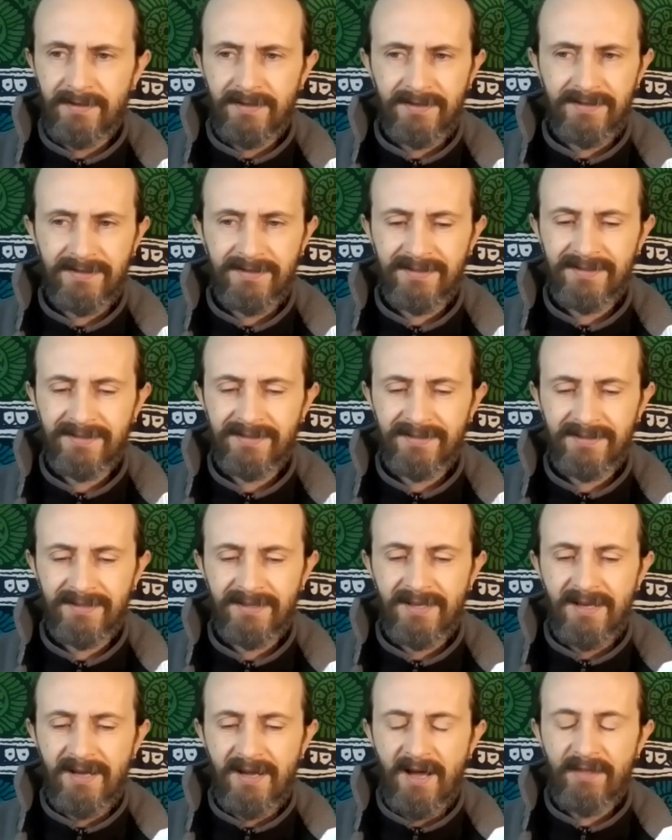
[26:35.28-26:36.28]

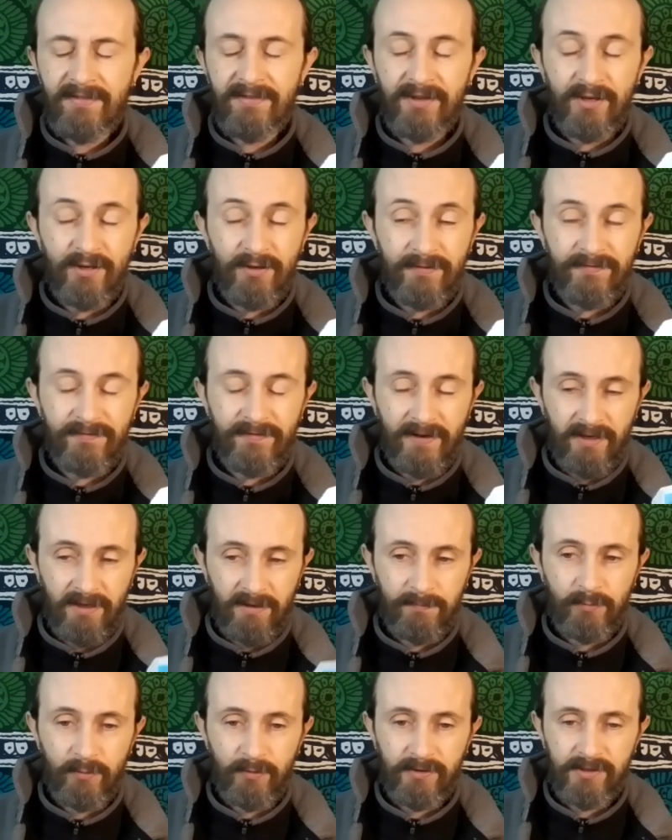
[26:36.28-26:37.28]
I think you're fed
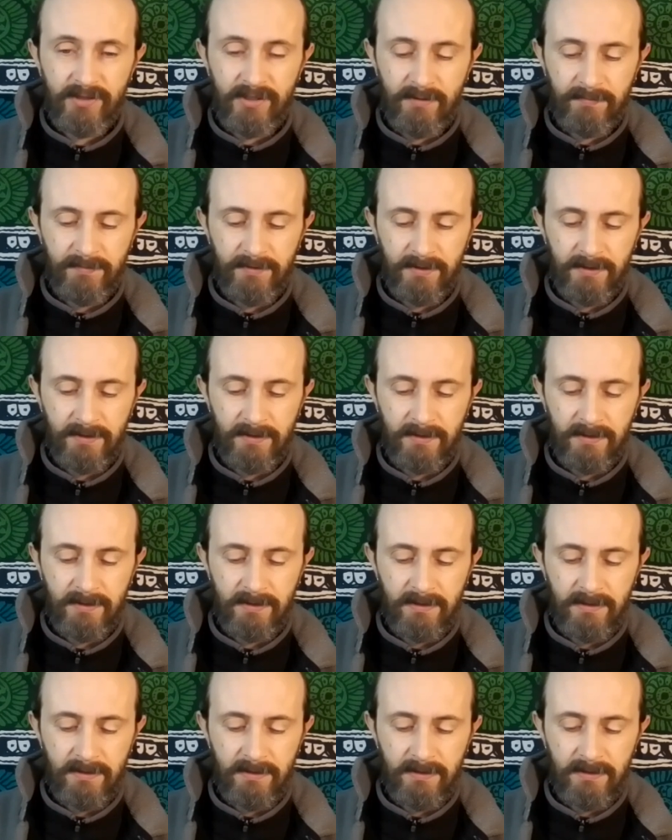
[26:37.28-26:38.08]
up with something.